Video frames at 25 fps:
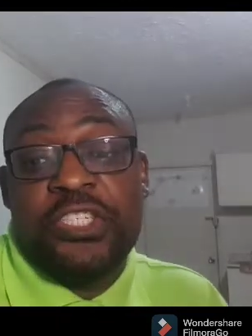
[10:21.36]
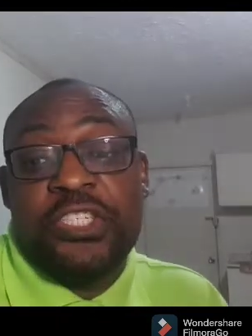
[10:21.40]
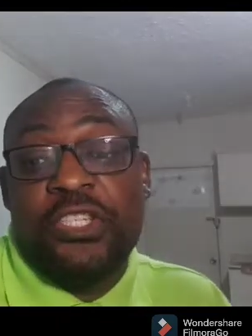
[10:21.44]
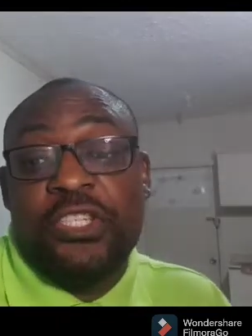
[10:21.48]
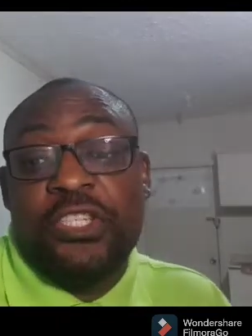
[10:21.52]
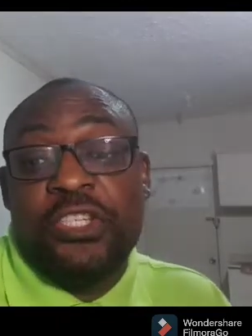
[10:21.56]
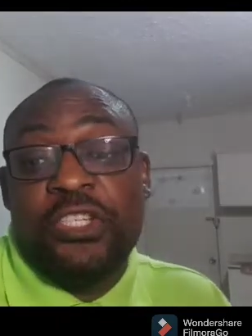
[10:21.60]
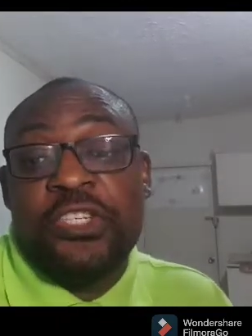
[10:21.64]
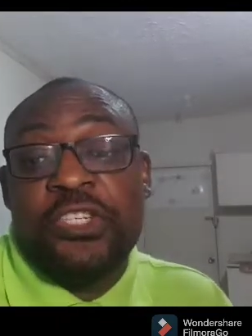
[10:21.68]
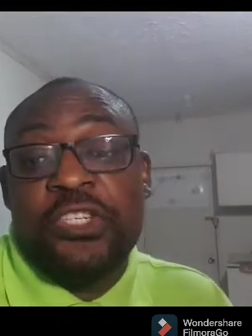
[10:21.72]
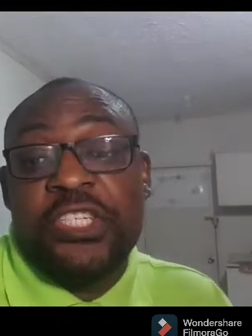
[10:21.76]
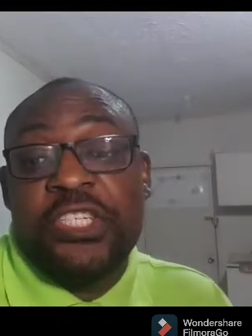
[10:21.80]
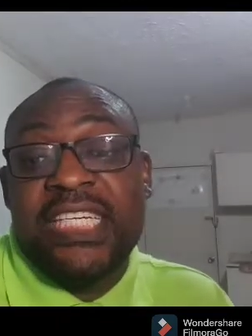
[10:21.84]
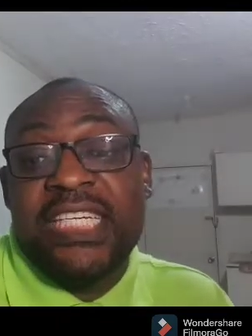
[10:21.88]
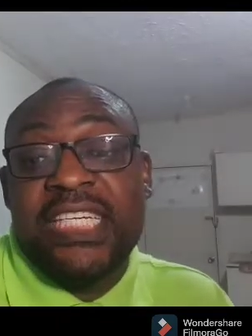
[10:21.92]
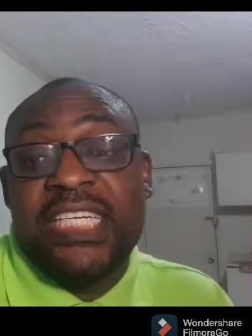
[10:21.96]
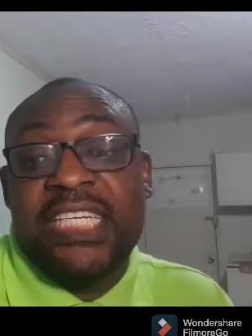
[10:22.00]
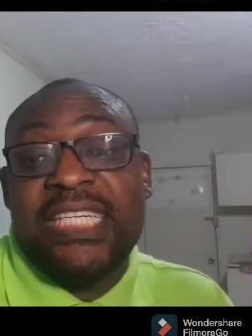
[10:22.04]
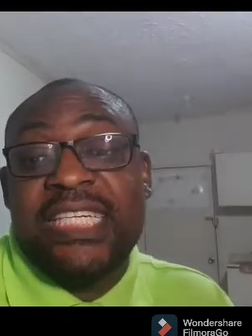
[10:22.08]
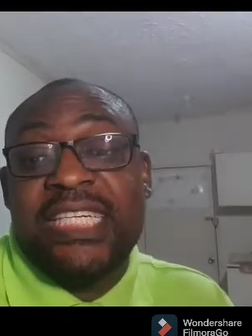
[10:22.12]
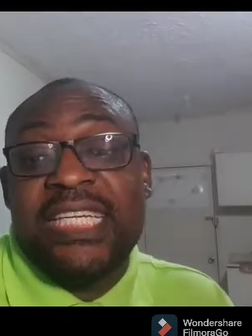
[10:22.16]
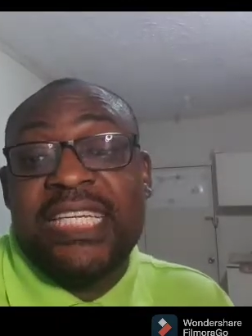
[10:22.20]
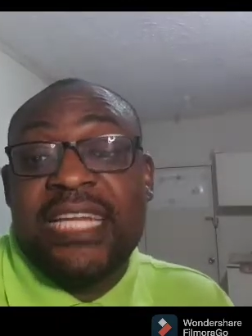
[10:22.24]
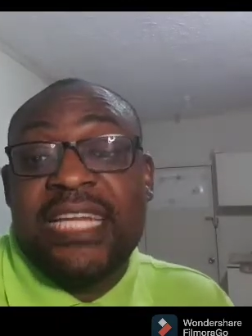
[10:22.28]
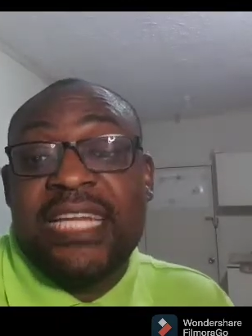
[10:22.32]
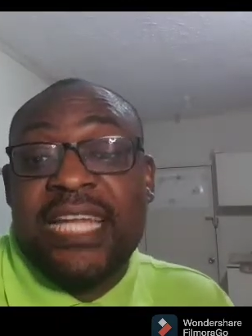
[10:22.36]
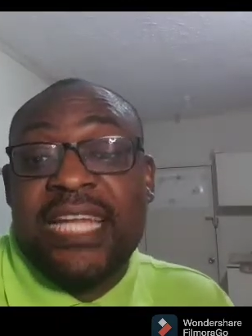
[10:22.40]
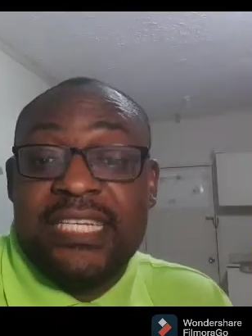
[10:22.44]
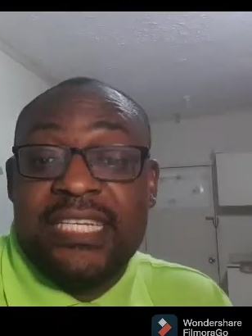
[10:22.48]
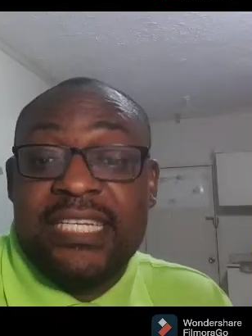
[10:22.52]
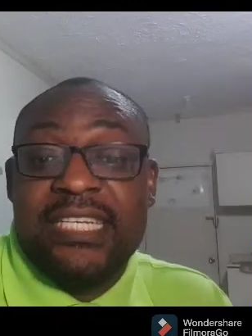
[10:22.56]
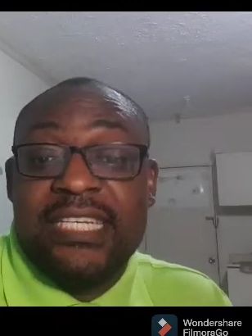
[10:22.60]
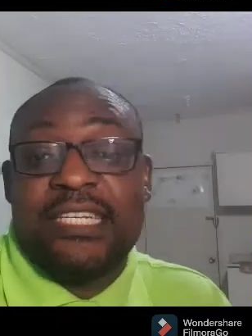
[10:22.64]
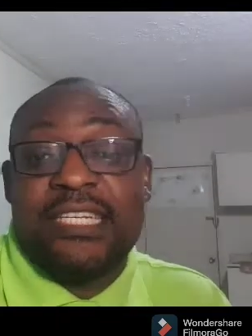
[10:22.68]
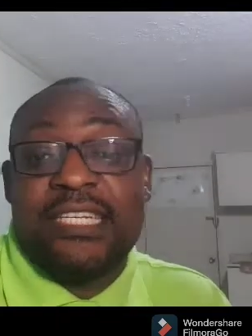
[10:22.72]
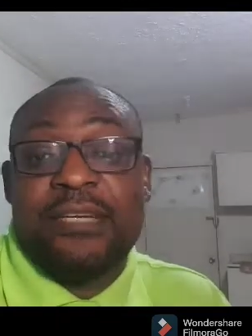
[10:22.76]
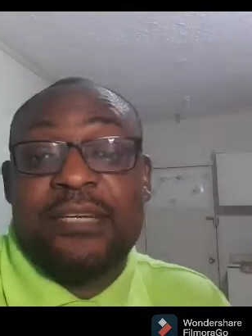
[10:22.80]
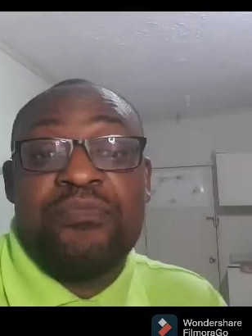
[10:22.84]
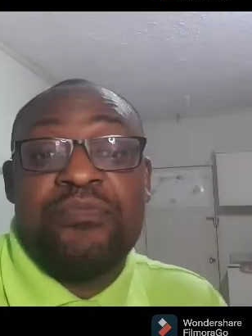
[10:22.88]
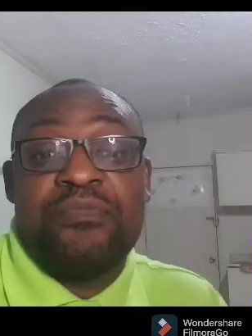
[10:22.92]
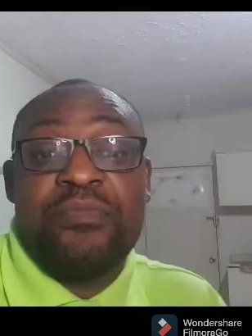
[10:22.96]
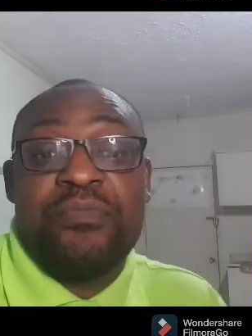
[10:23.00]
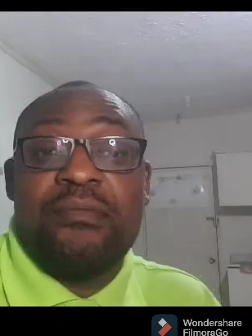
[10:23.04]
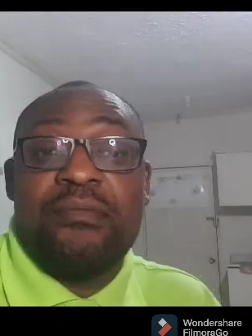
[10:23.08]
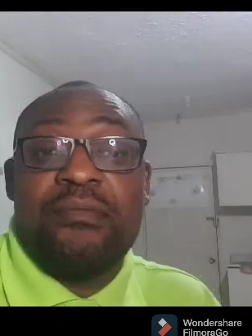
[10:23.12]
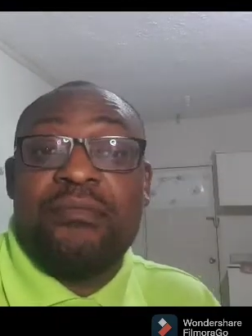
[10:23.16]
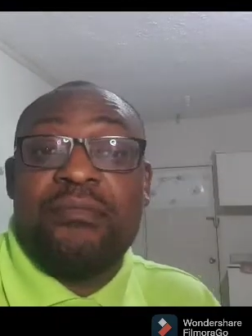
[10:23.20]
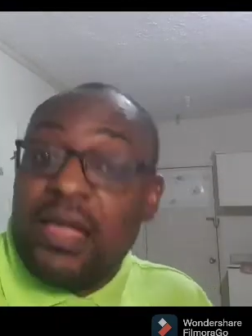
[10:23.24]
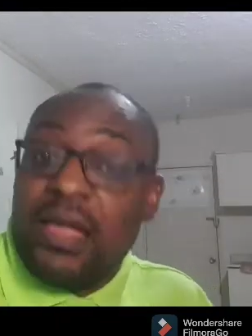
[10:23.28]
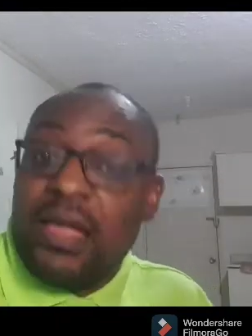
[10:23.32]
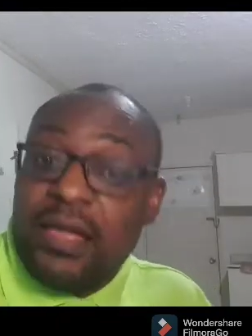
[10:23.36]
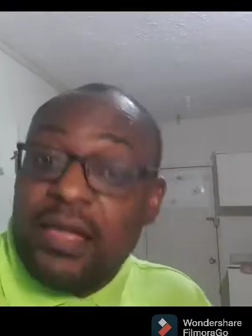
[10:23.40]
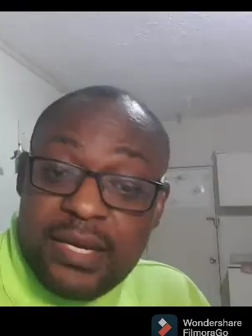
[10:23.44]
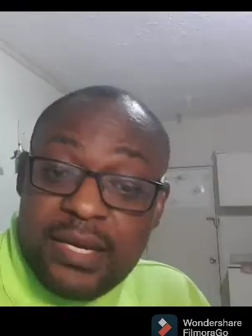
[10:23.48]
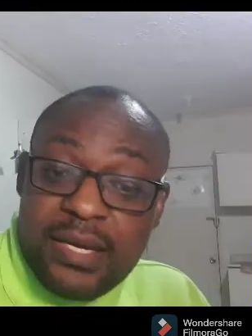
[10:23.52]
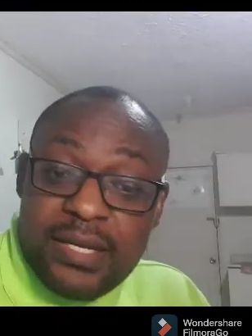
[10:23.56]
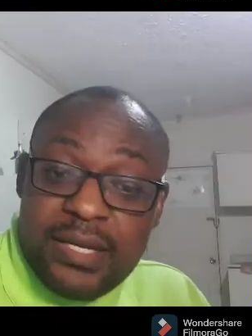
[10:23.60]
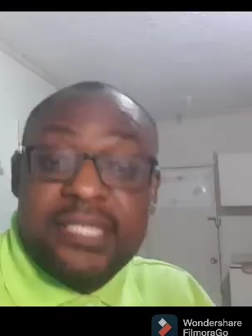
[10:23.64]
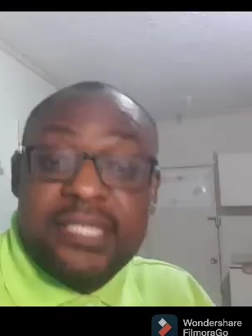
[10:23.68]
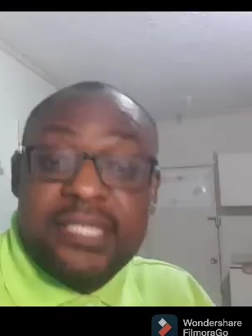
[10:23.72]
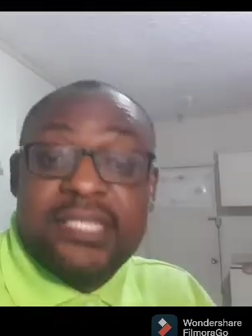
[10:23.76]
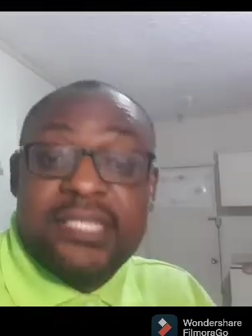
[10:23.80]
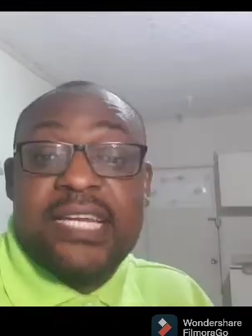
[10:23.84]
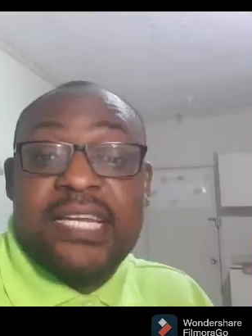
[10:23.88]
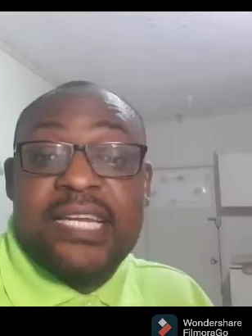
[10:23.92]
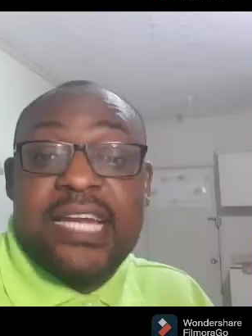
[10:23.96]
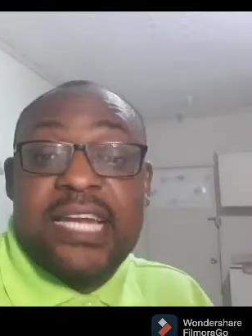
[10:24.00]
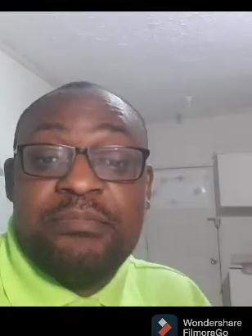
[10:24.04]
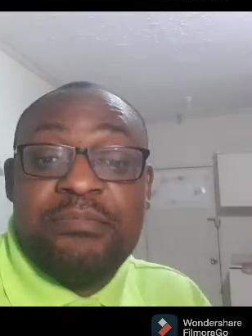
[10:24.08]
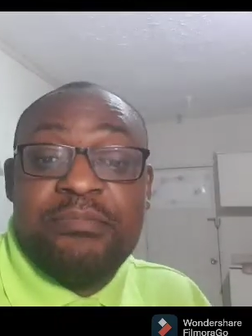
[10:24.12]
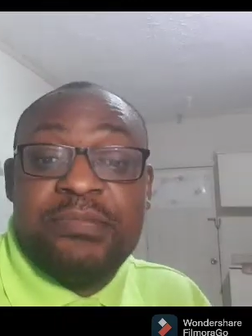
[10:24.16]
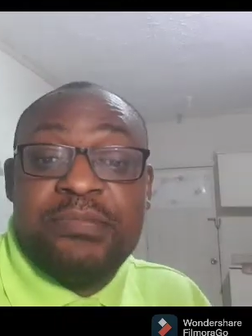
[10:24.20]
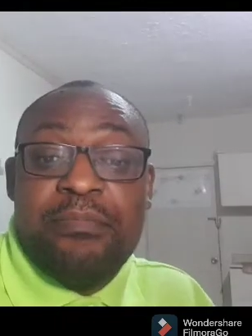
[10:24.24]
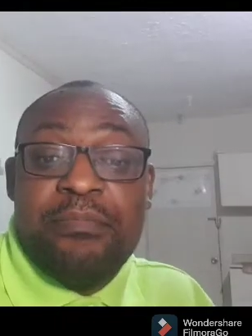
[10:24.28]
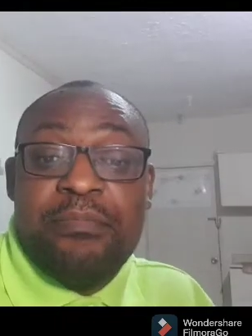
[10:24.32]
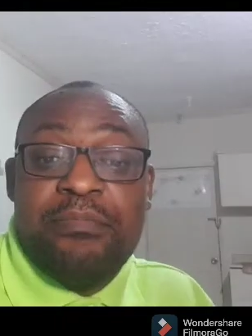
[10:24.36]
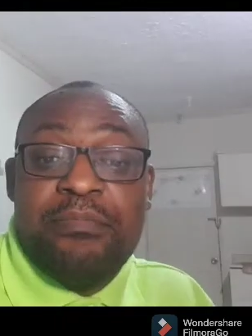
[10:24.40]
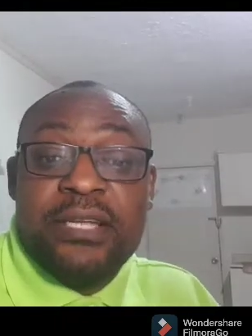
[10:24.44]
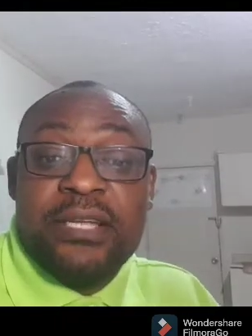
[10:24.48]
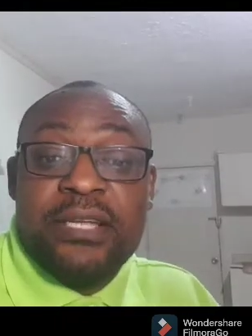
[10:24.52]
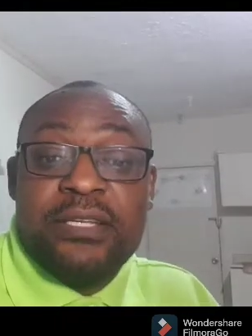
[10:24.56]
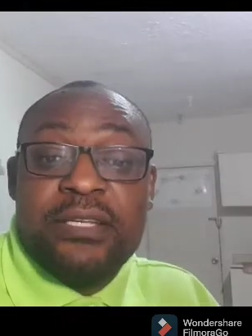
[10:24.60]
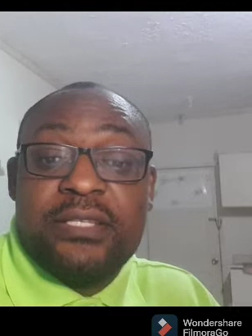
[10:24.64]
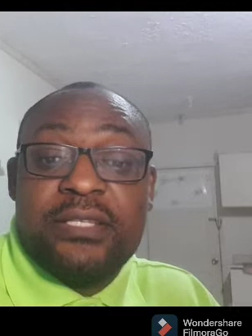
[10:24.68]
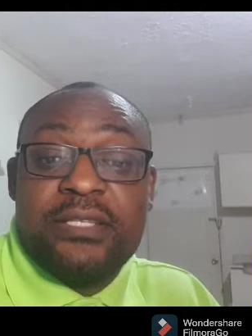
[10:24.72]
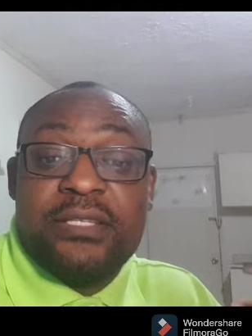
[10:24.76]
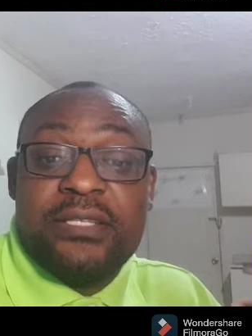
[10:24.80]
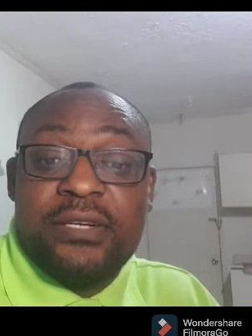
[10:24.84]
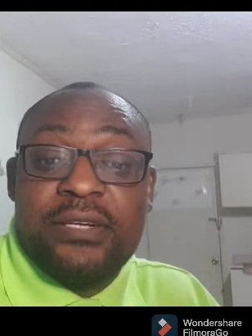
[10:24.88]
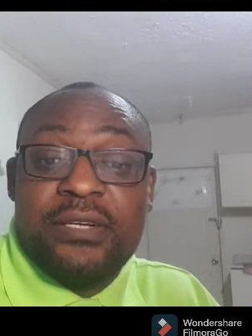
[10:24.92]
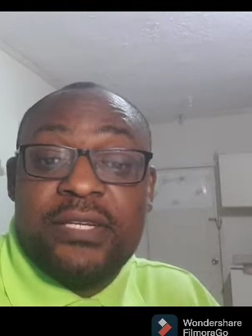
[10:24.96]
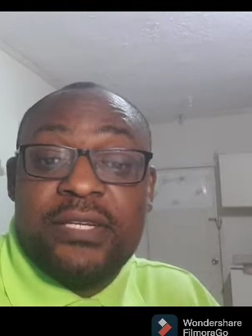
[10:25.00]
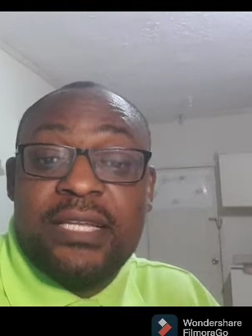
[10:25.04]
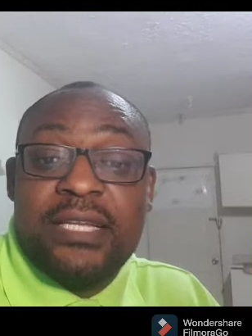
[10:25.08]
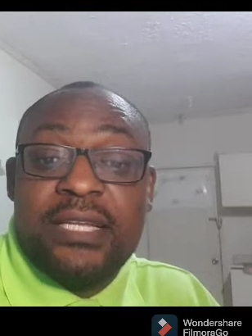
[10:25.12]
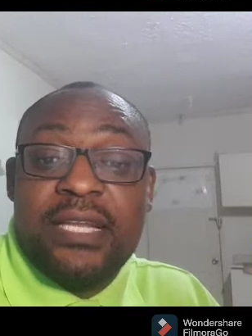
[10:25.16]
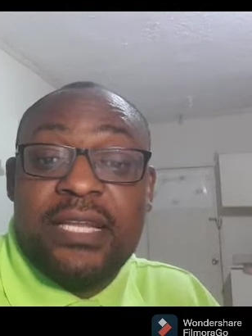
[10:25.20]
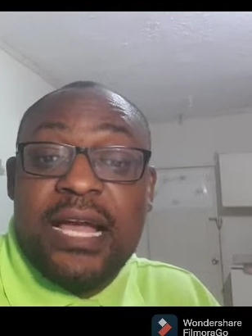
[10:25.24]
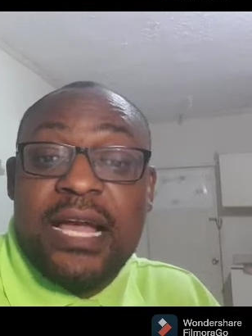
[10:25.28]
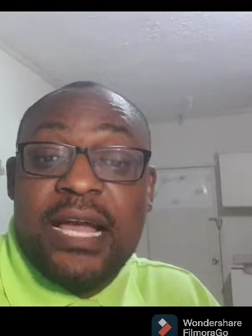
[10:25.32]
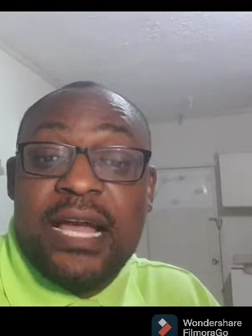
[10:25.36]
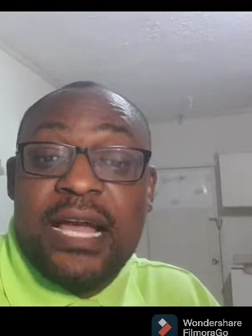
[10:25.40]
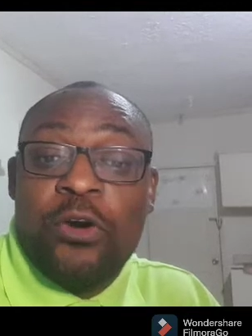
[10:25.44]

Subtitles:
utilitarianism describes a person